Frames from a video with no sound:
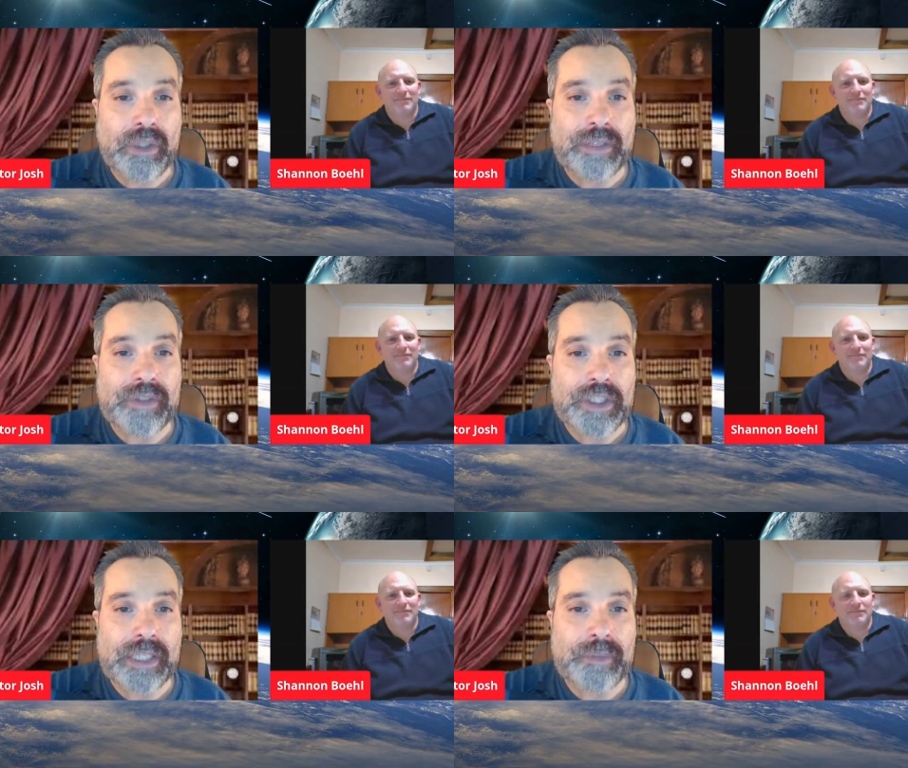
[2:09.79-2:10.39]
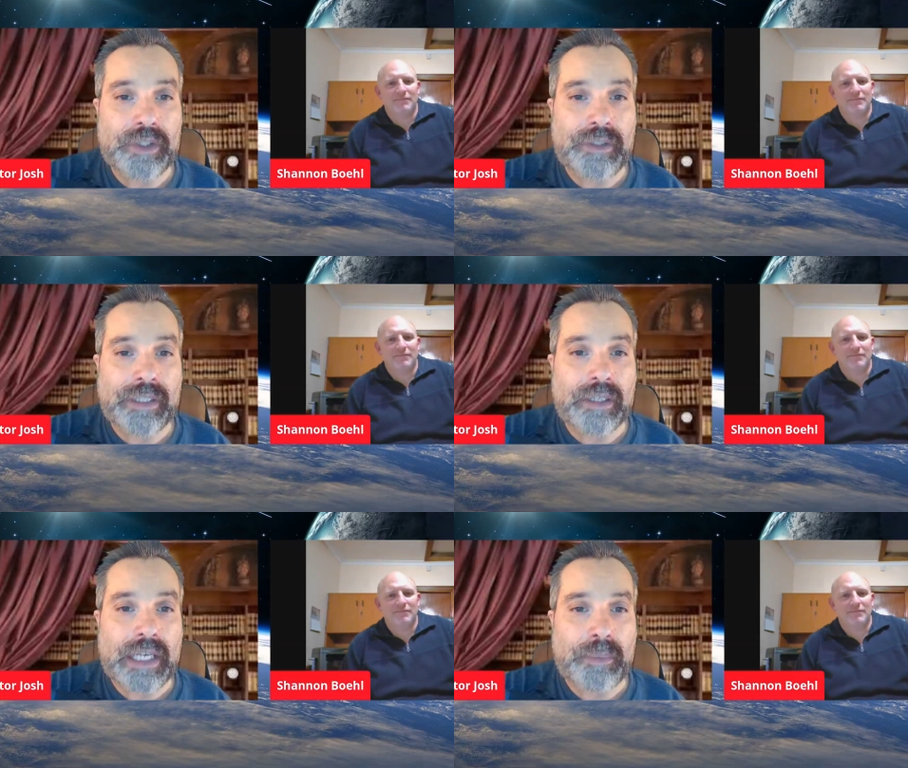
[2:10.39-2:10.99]
Speaker 1: have the time to do
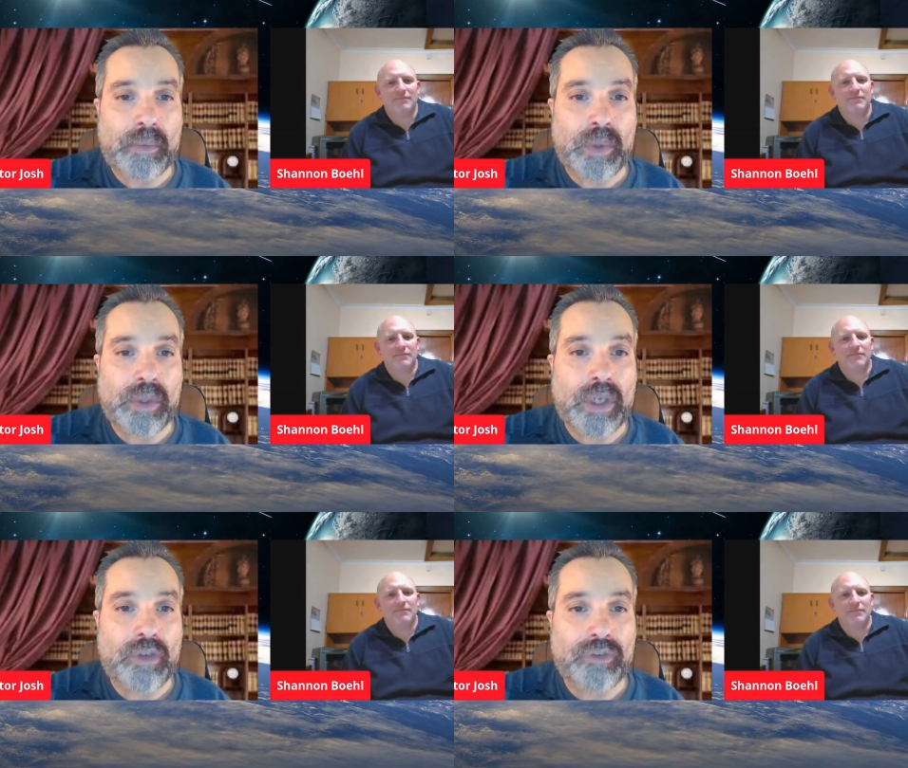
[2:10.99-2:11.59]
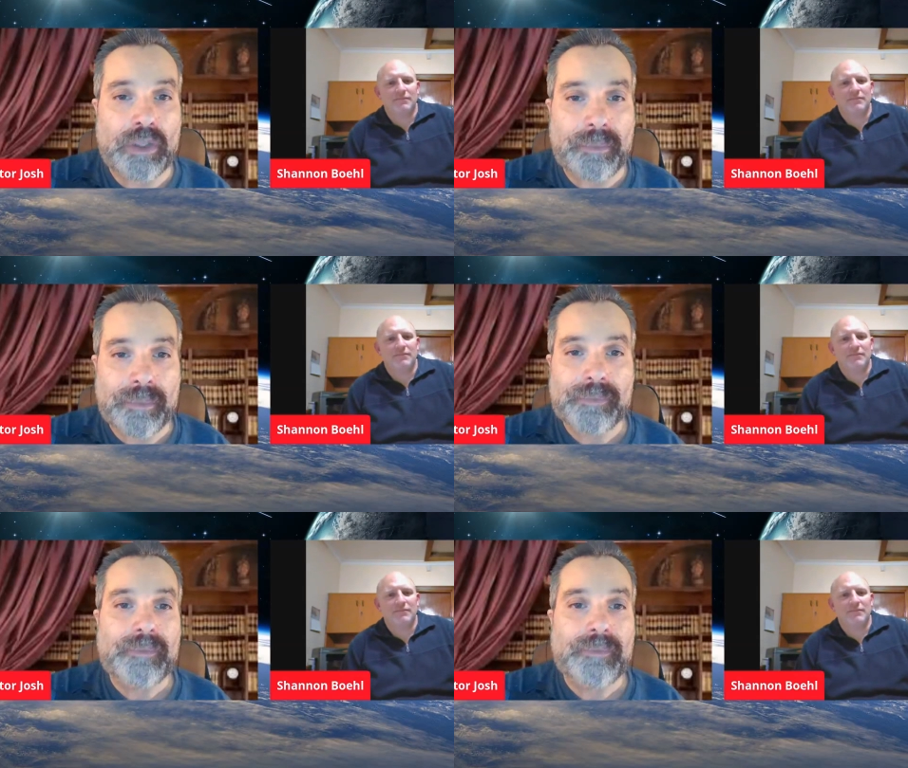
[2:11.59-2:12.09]
that or not, but we'll go from